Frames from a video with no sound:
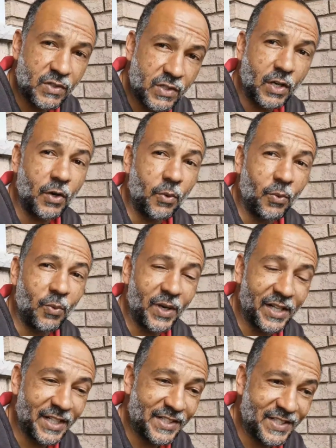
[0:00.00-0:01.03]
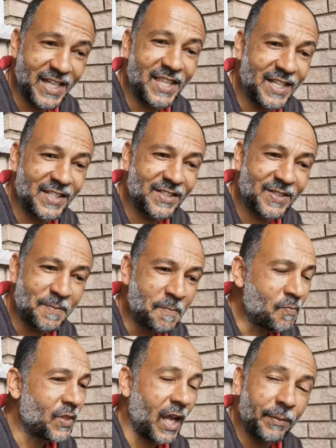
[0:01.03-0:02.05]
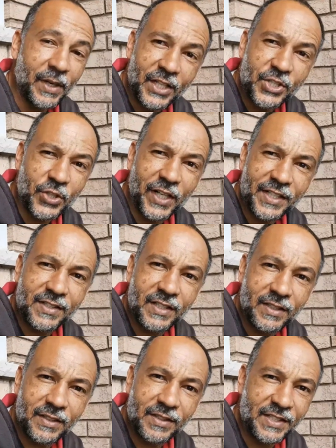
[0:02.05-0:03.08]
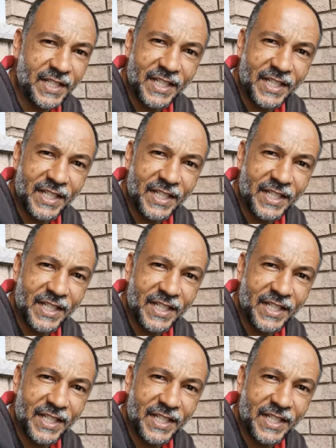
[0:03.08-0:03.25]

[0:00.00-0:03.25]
So when I say this, I'm not trying to